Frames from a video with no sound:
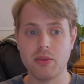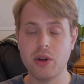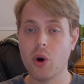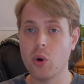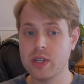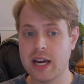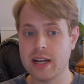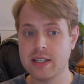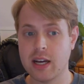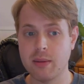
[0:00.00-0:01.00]
the OData
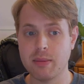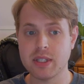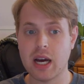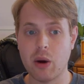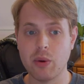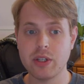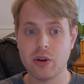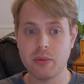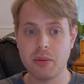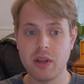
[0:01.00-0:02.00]
type is always going
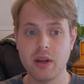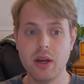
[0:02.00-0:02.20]
to be